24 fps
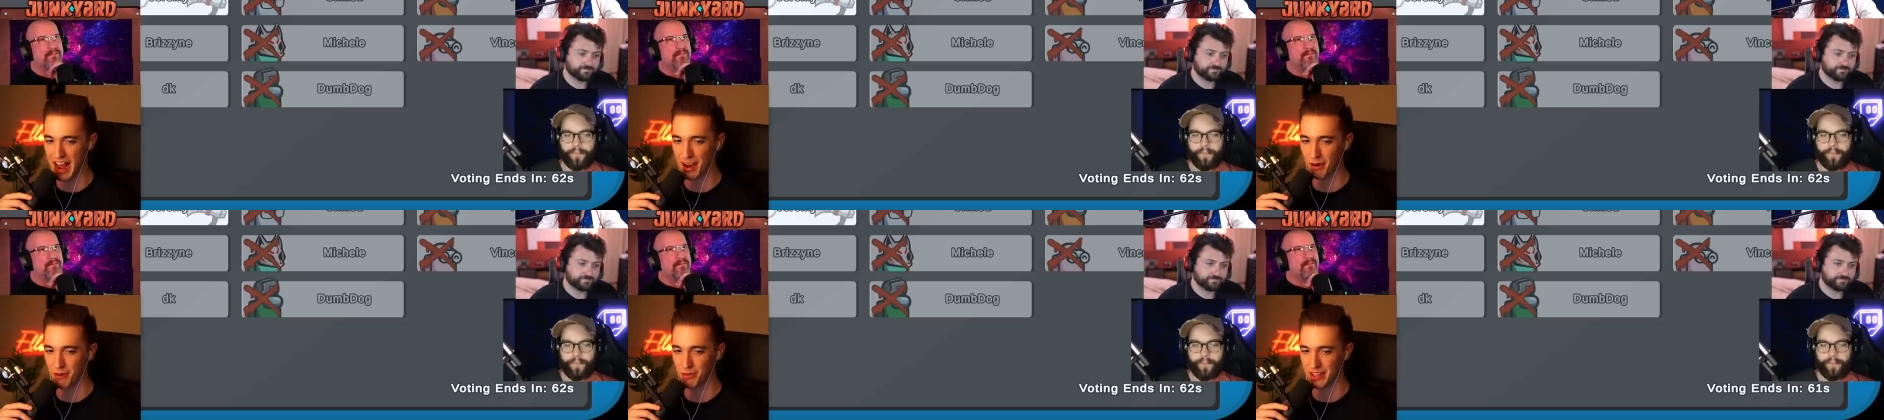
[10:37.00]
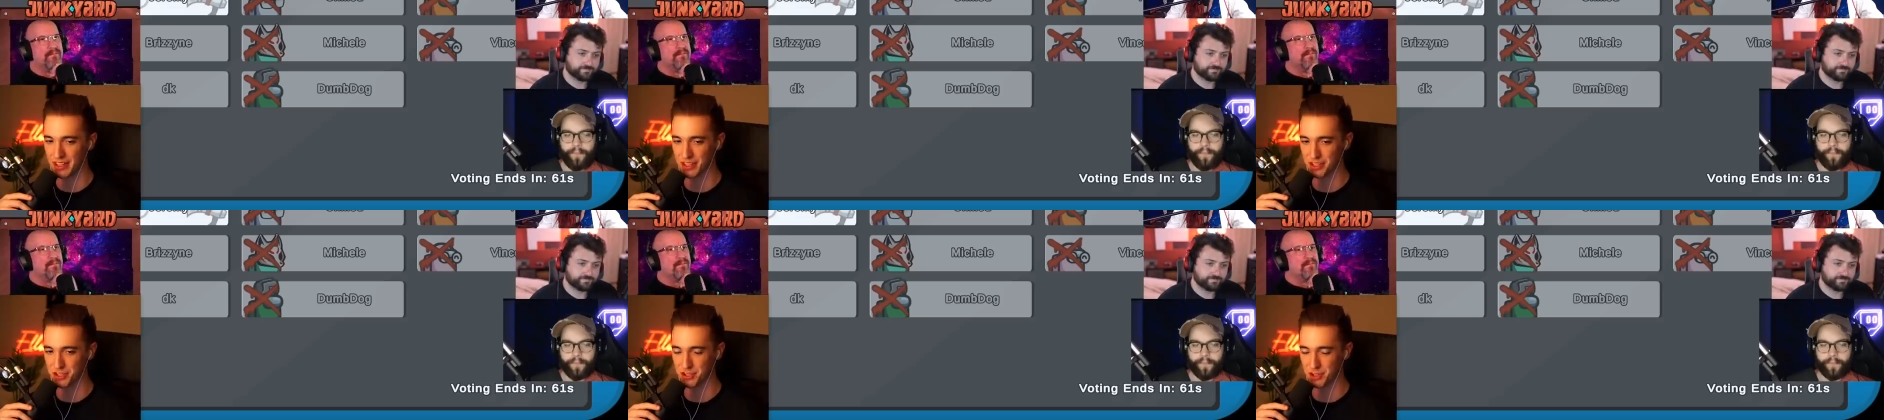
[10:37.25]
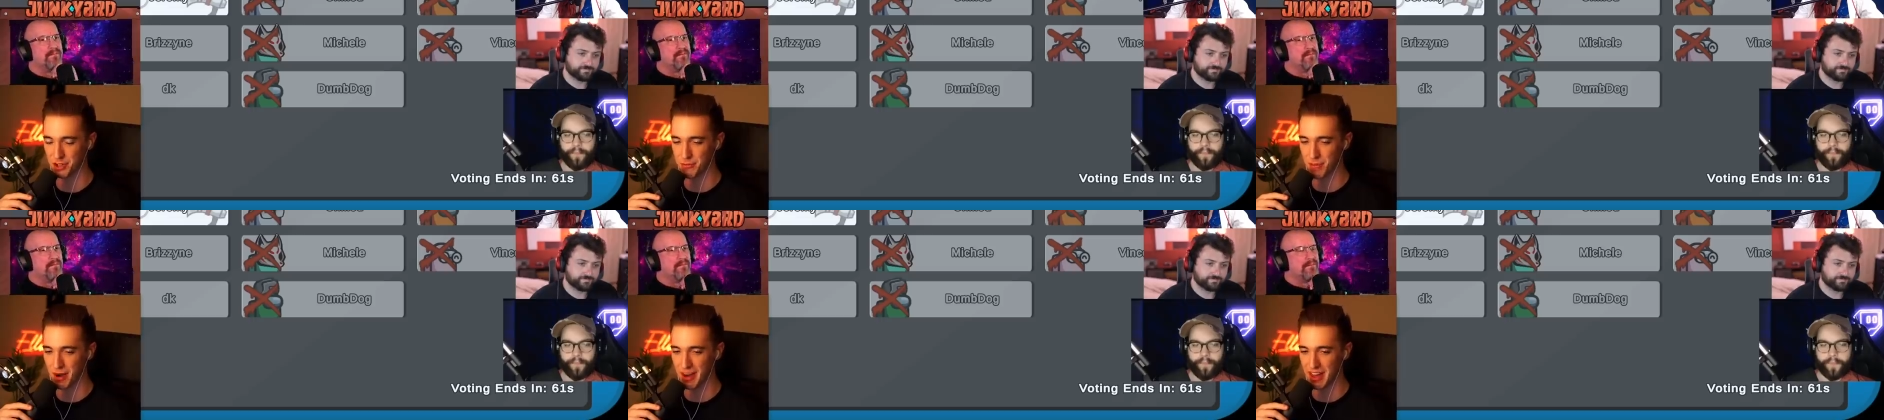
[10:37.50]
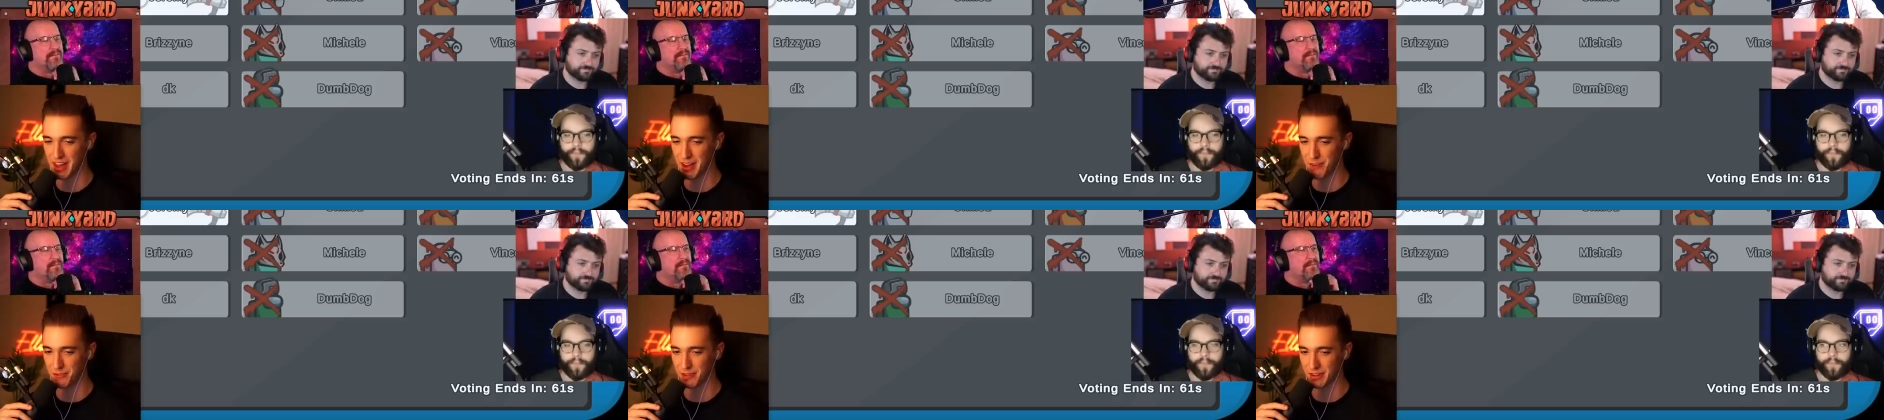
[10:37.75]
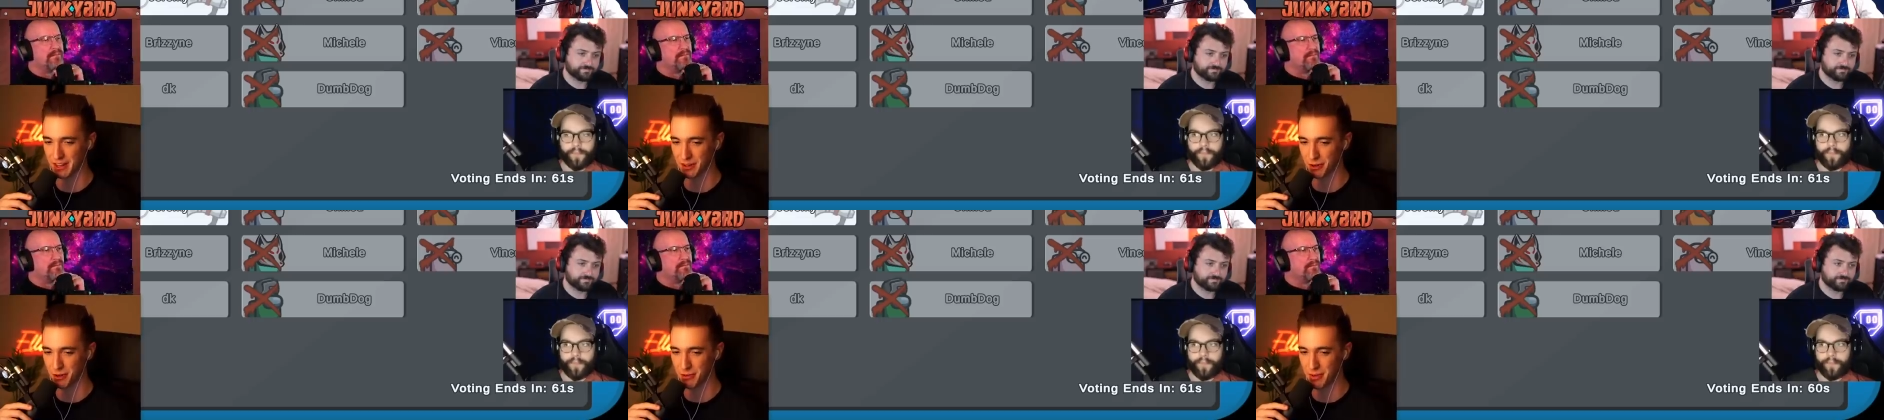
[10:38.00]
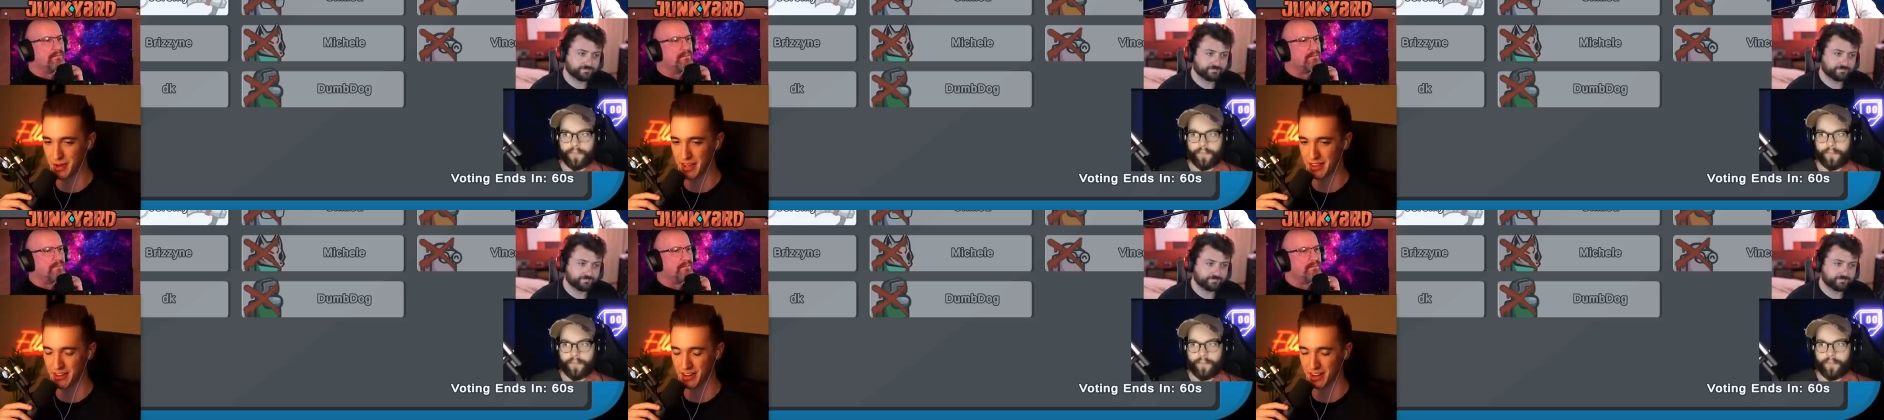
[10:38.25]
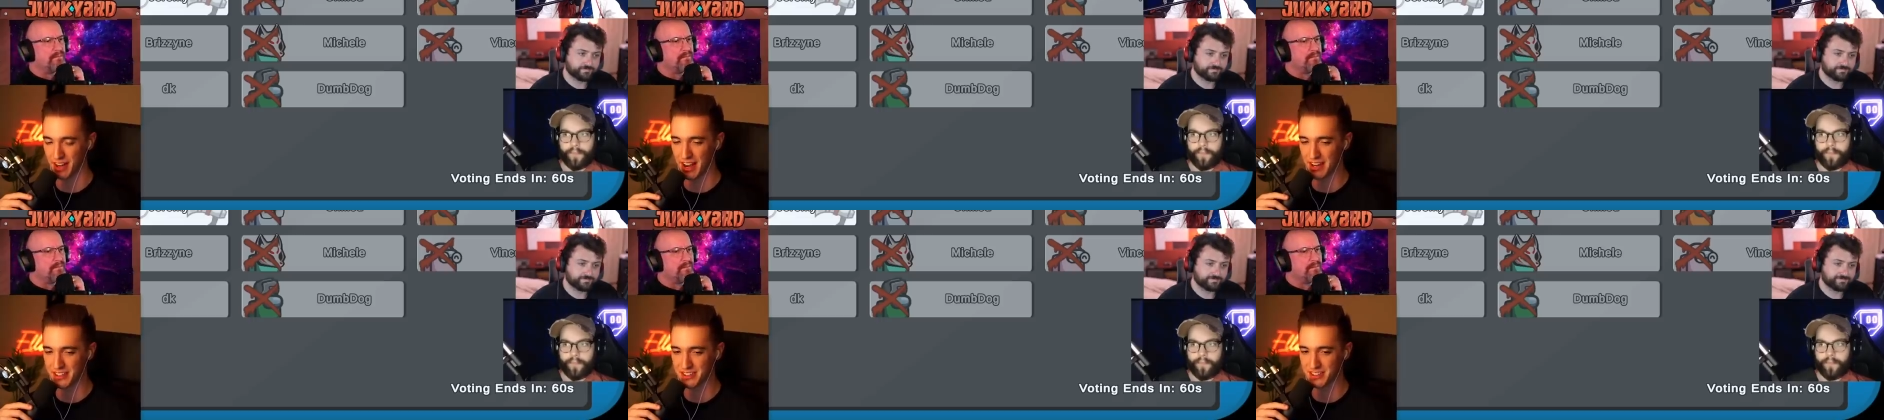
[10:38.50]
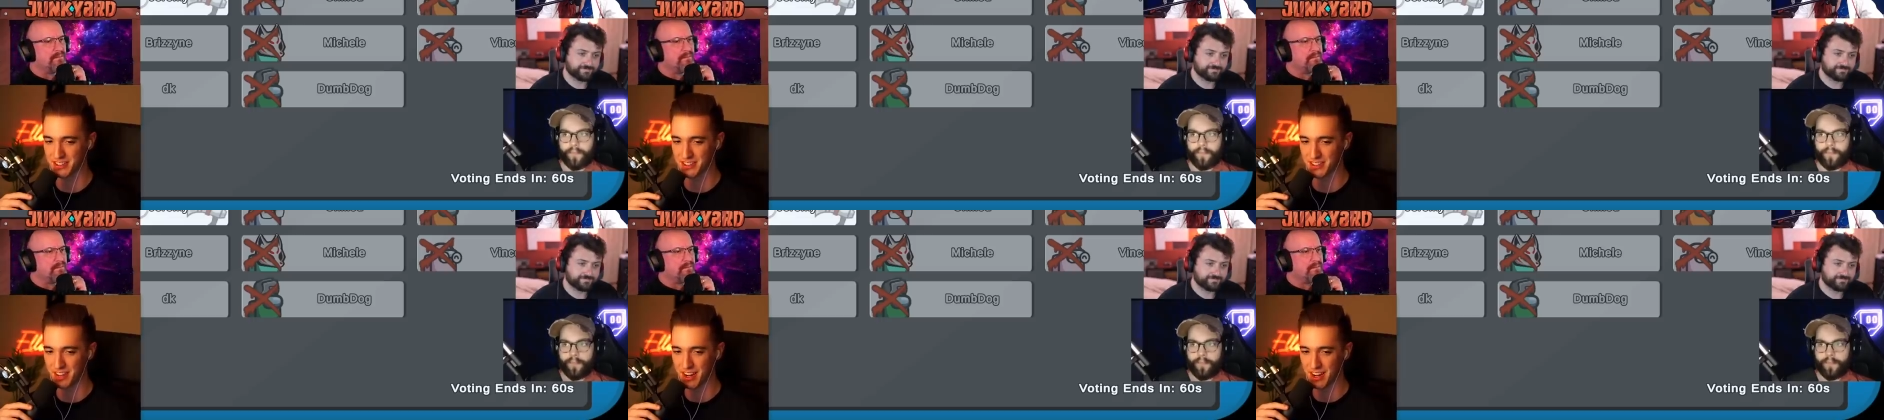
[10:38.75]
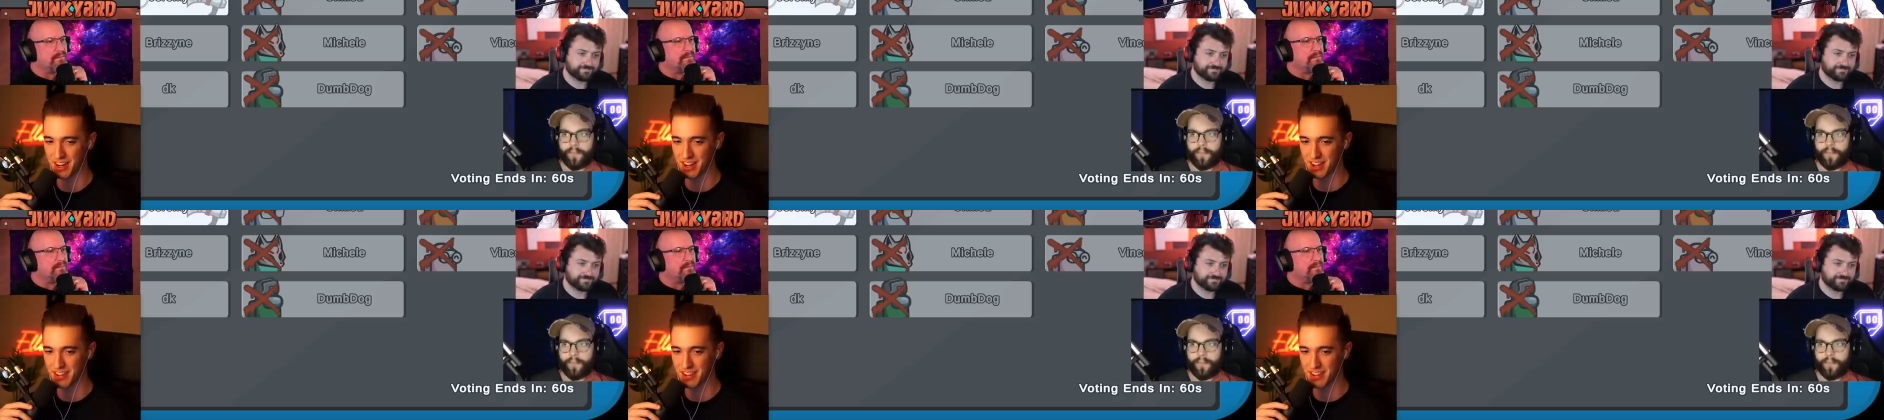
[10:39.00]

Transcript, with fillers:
Speaker 1: out there, stood by there for a little bit. The lights,